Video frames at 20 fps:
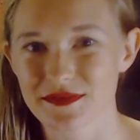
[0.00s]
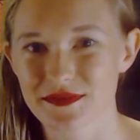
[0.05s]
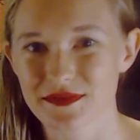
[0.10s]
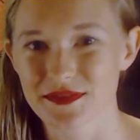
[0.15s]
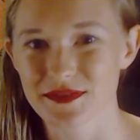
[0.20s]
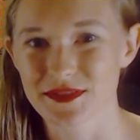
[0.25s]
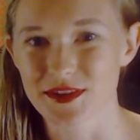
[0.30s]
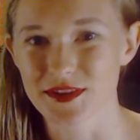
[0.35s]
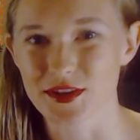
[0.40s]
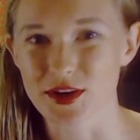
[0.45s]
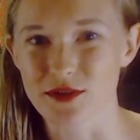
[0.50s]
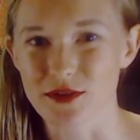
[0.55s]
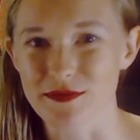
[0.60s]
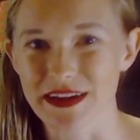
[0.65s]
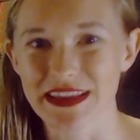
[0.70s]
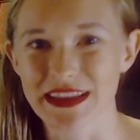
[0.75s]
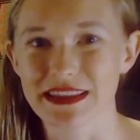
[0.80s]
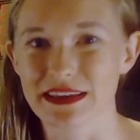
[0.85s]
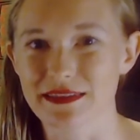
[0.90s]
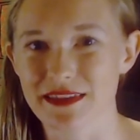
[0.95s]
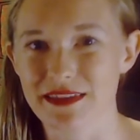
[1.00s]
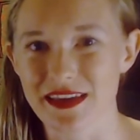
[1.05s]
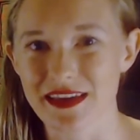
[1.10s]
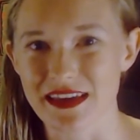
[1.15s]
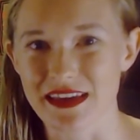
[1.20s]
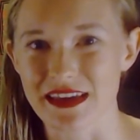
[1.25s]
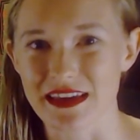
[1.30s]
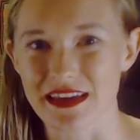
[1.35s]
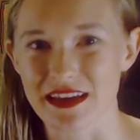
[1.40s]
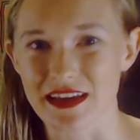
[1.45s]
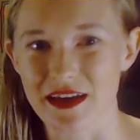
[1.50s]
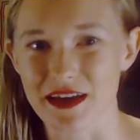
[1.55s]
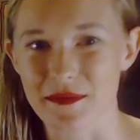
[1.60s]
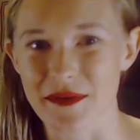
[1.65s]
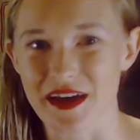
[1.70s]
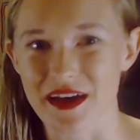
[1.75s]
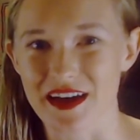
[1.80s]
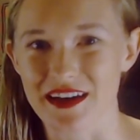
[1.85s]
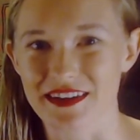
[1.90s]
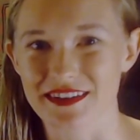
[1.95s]
you're not really thinking
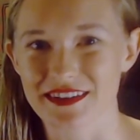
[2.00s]
about